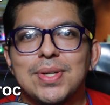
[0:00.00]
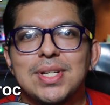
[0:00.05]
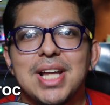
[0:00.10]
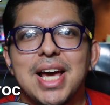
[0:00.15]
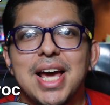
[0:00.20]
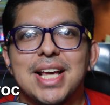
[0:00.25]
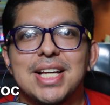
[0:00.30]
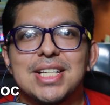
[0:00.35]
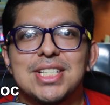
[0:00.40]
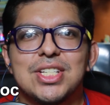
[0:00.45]
your
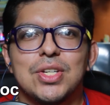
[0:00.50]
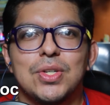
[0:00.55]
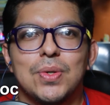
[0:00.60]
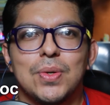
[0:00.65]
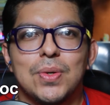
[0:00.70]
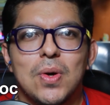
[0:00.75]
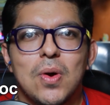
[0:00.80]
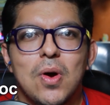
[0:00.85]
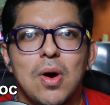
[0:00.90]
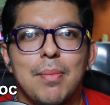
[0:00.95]
likes,
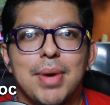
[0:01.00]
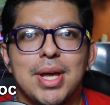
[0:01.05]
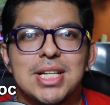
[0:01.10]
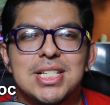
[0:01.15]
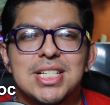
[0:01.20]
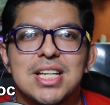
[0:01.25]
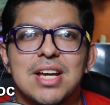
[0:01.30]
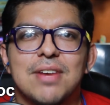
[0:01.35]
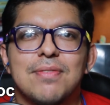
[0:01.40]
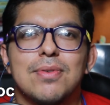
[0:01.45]
your
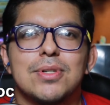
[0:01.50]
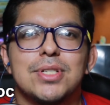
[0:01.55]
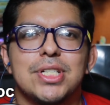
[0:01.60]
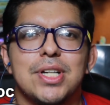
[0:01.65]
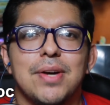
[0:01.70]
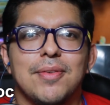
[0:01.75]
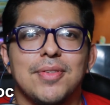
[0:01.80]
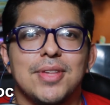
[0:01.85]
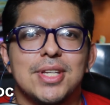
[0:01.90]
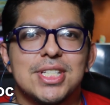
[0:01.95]
comments, and for
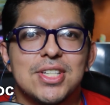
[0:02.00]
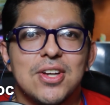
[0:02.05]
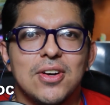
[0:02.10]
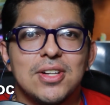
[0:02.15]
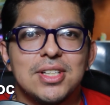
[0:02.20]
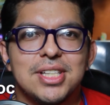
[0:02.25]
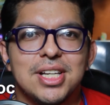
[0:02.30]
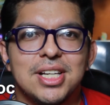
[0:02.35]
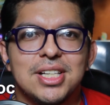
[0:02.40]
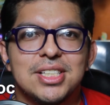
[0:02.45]
sharing this
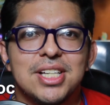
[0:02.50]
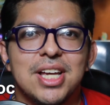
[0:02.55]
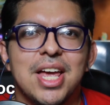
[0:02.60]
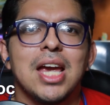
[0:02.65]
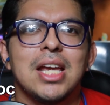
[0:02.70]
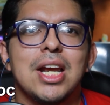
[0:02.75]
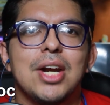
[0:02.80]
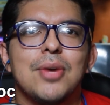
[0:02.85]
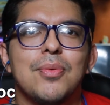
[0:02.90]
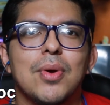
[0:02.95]
content,
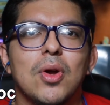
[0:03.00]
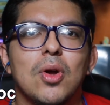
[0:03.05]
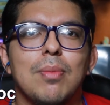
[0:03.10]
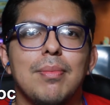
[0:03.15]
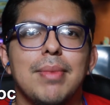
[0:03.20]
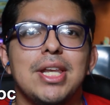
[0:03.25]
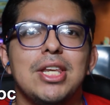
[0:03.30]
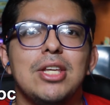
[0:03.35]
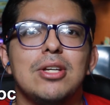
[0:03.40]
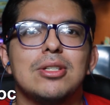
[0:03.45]
and I
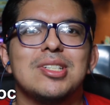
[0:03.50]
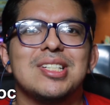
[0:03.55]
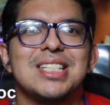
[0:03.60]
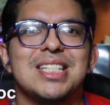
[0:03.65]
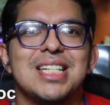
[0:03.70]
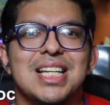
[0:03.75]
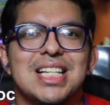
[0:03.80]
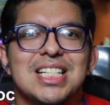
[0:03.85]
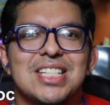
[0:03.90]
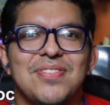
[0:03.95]
recommend you to
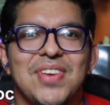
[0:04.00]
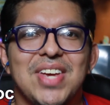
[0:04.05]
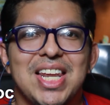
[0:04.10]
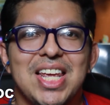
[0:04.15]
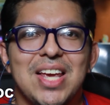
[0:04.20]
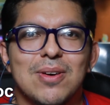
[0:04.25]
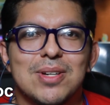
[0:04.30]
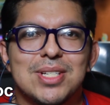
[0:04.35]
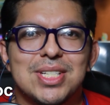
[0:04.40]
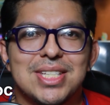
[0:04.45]
see these
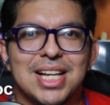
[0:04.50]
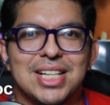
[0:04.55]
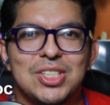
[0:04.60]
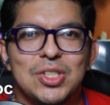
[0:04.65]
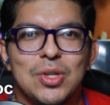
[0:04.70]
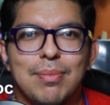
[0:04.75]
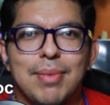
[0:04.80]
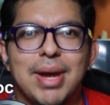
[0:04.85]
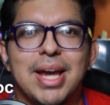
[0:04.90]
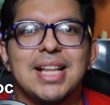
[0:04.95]
videos that
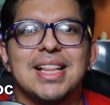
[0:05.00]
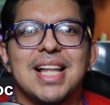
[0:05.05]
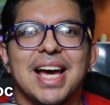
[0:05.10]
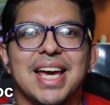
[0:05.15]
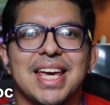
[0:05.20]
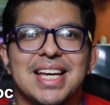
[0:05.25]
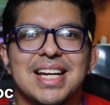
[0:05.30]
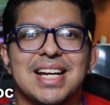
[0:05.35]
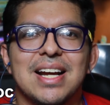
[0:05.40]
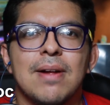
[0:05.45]
you may
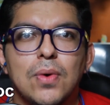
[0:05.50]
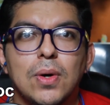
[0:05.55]
like.